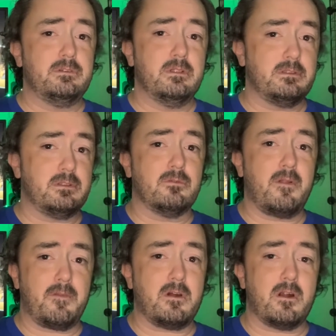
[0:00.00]
don't run
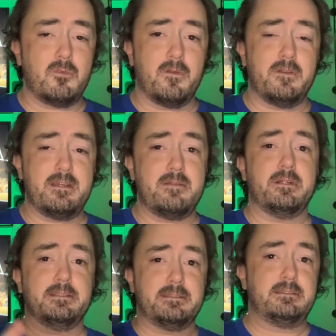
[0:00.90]
the car more than 10
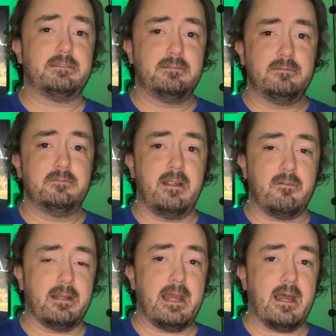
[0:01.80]
minutes
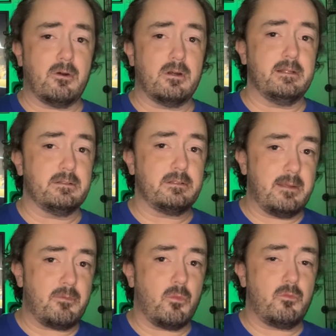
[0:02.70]
every hour and keep
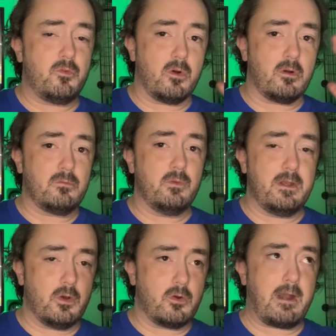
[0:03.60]
the door
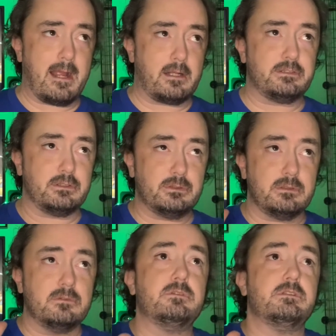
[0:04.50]
window cracked so you can
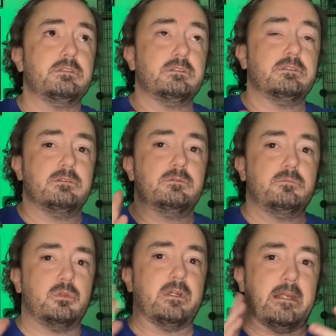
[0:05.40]

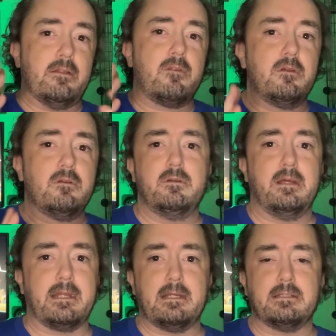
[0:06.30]
breathe, I
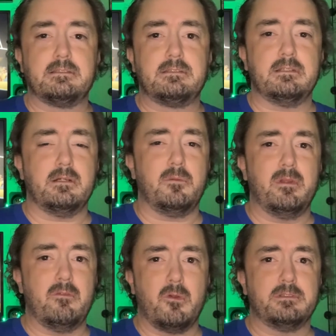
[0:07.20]
guess,
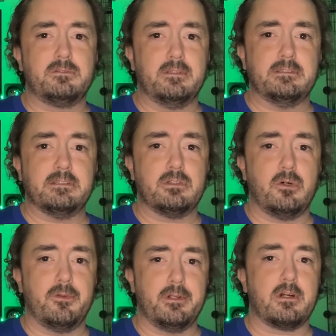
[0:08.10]
even though it's freezing cold
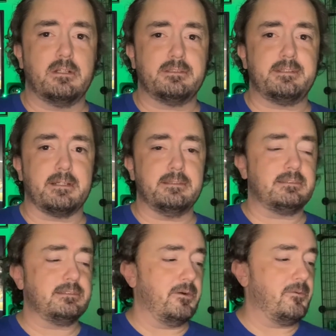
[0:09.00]
and your car is stuck in the snow.